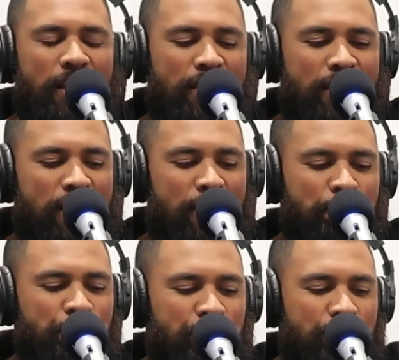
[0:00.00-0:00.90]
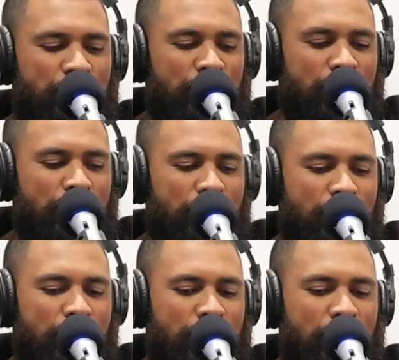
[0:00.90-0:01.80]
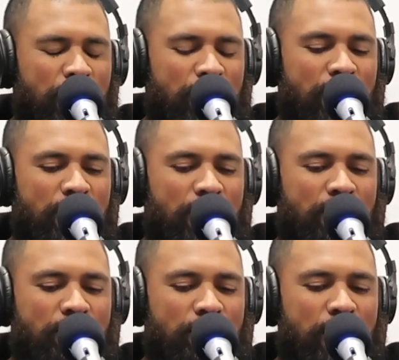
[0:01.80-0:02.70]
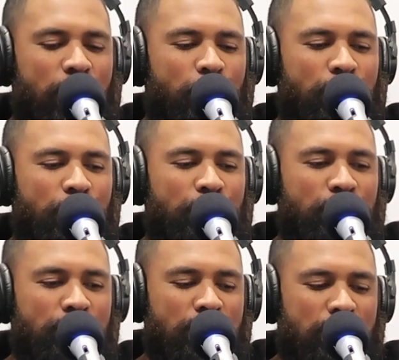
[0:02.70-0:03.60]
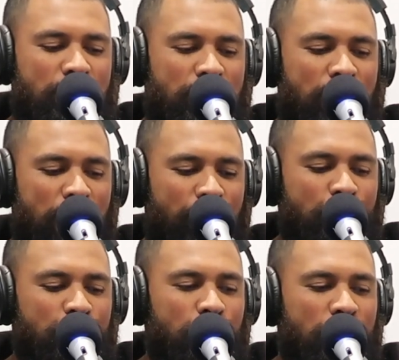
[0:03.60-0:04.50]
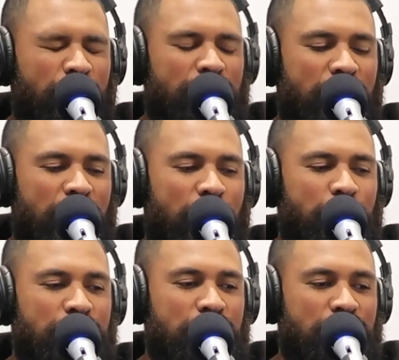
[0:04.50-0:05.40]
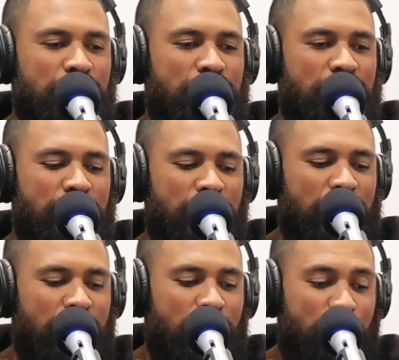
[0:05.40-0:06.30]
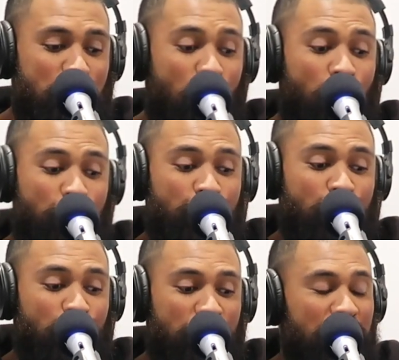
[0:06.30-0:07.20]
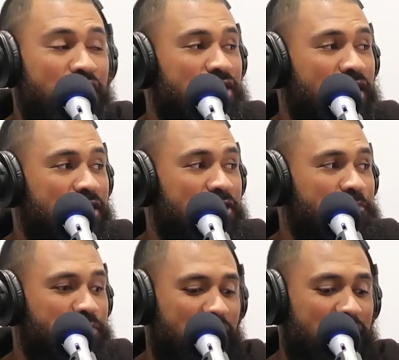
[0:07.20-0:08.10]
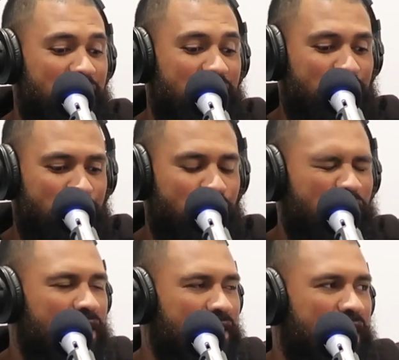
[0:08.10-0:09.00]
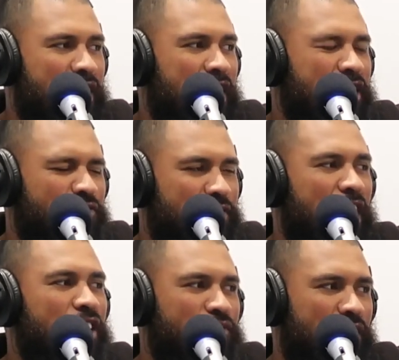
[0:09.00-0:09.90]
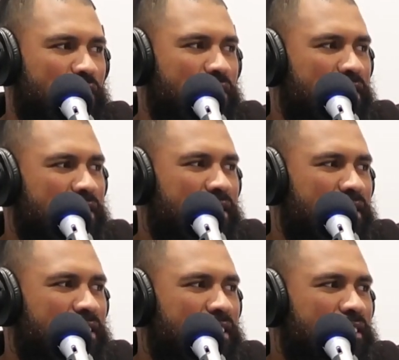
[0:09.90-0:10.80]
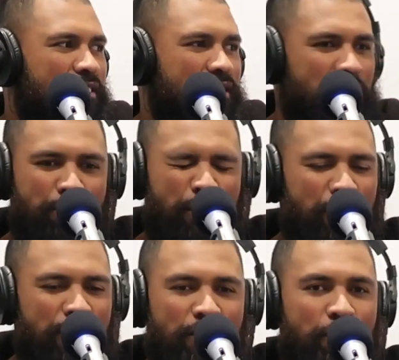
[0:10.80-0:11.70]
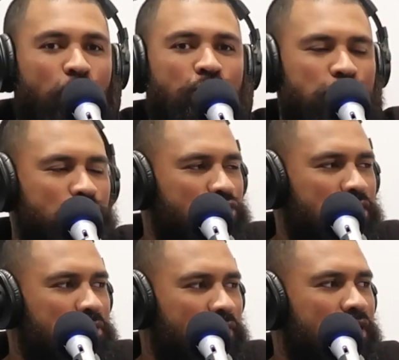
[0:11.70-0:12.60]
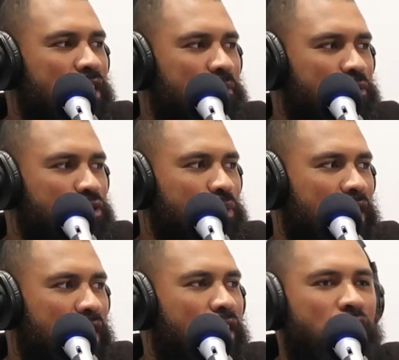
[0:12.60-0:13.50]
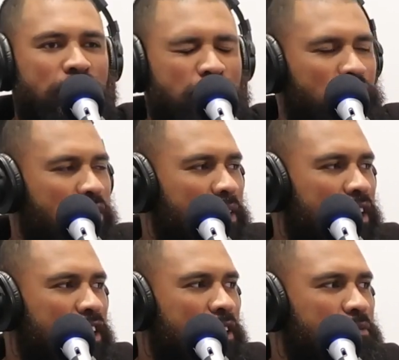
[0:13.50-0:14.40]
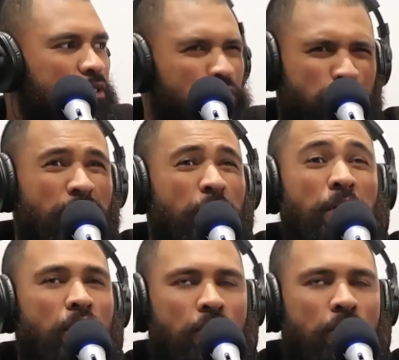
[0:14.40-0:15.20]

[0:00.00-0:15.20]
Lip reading: And then I think, now we're on level 2, investing in our businesses more through all of these things, and then creating that cash flow, that blooming multiple streams of income, which we hear ICE talk about heaps, which you hear